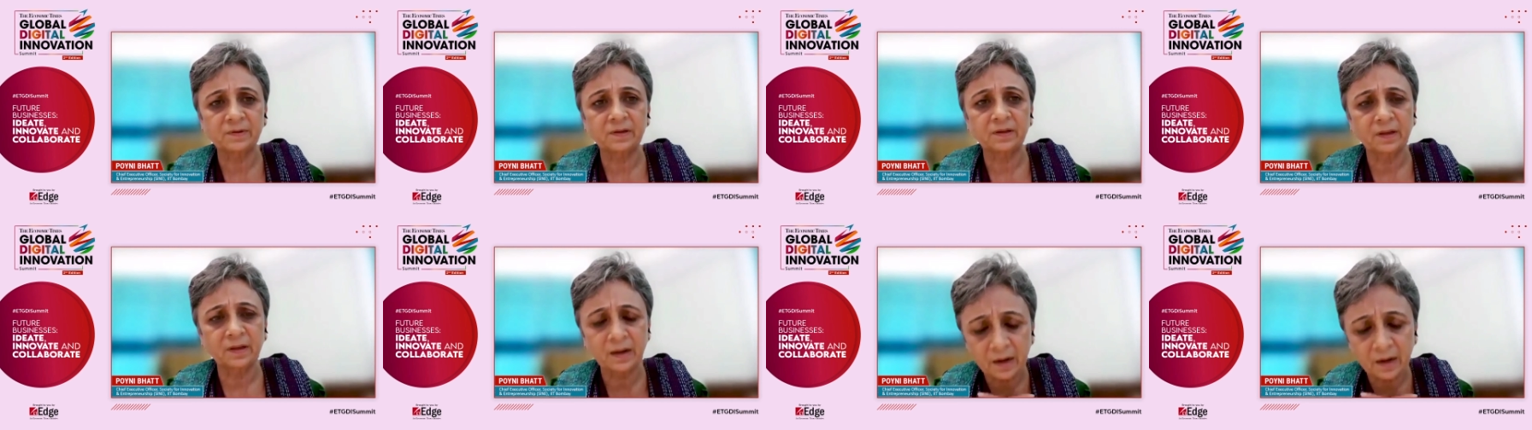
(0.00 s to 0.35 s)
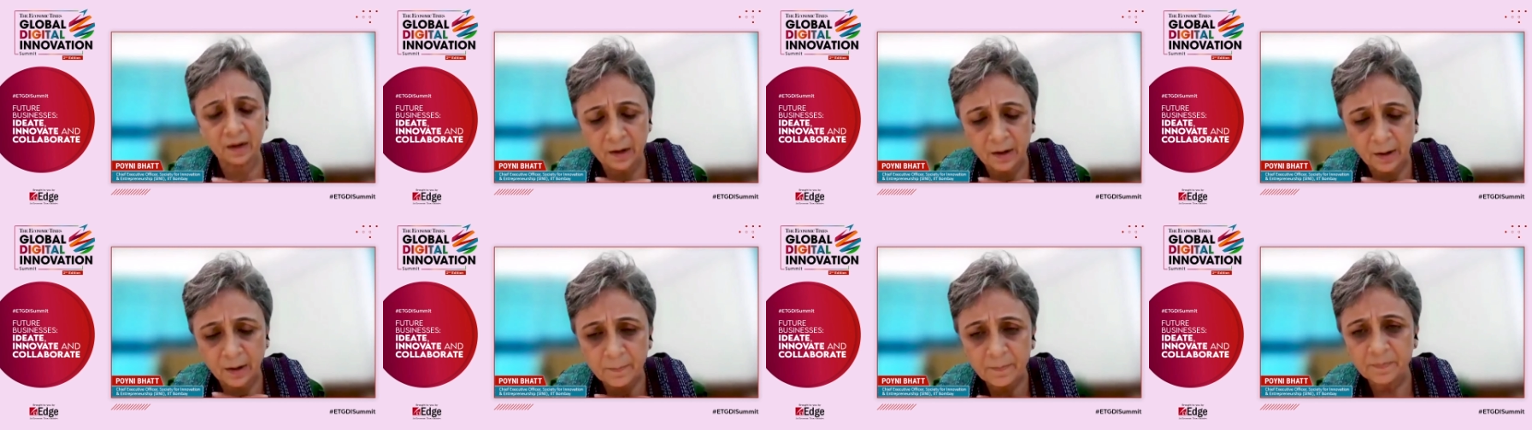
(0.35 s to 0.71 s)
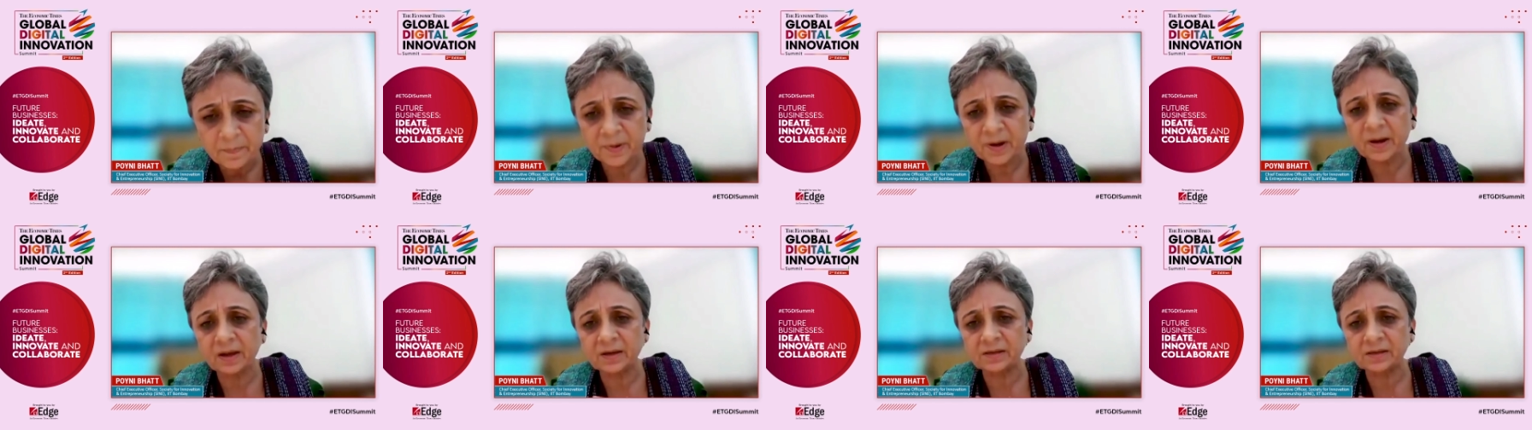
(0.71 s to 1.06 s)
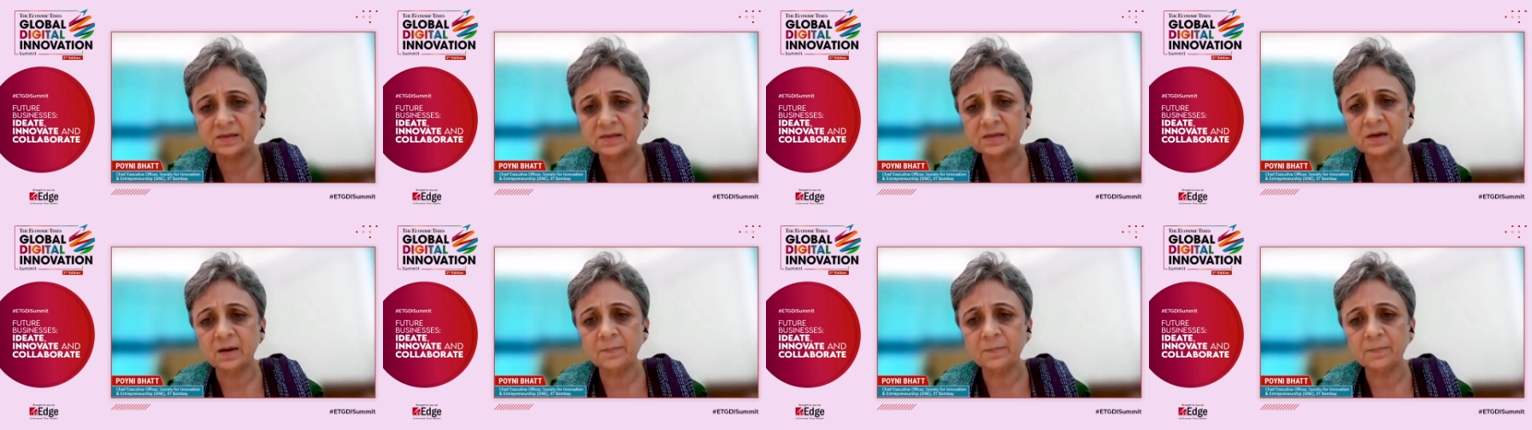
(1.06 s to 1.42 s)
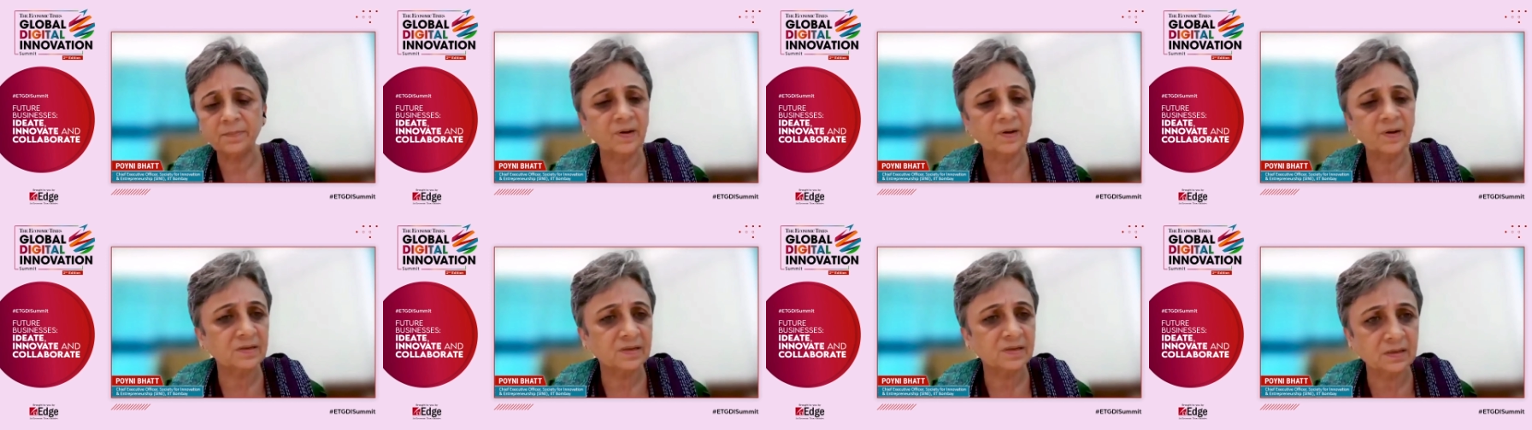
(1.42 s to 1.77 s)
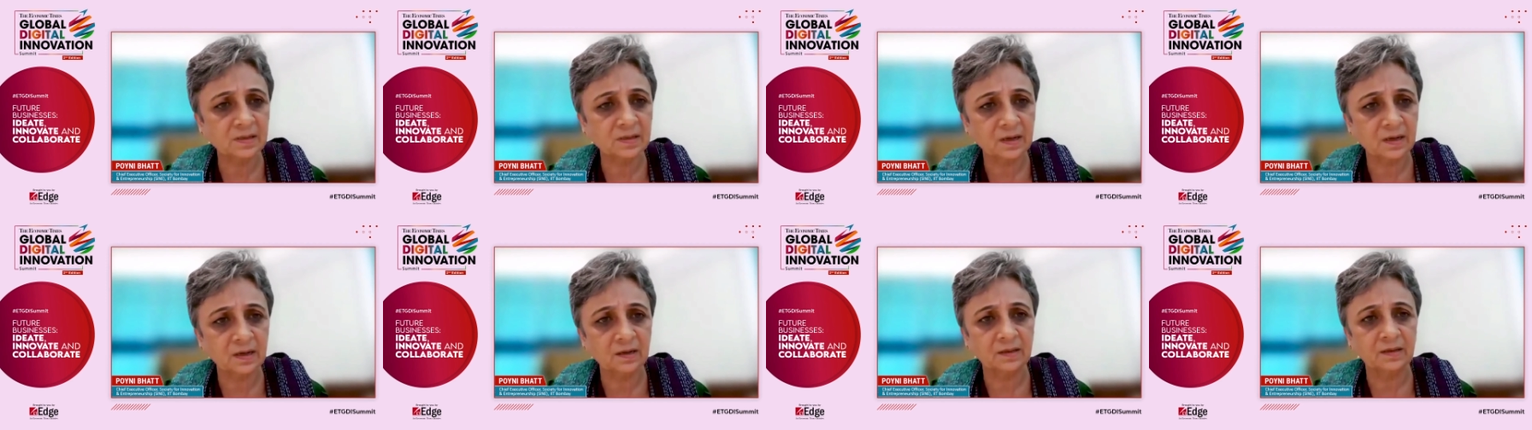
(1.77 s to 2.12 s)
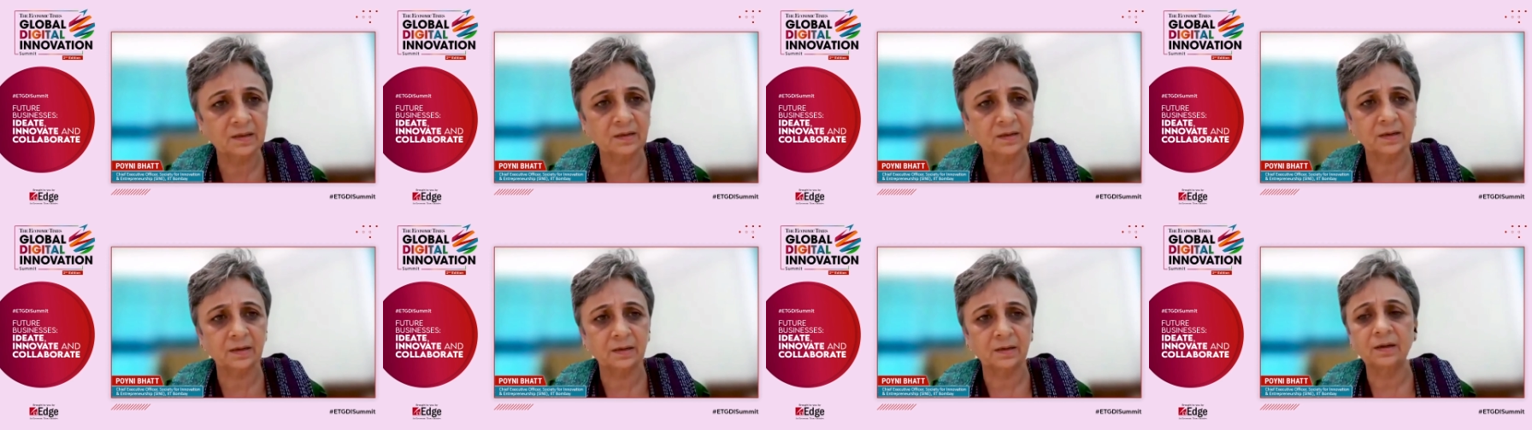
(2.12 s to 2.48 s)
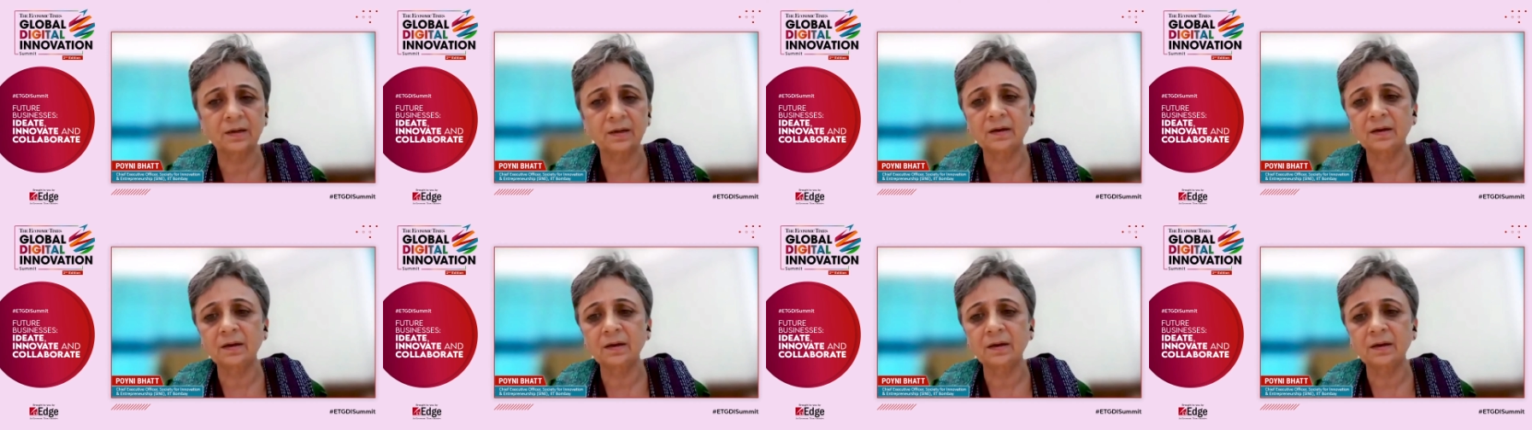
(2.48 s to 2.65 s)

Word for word: there are ample examples in other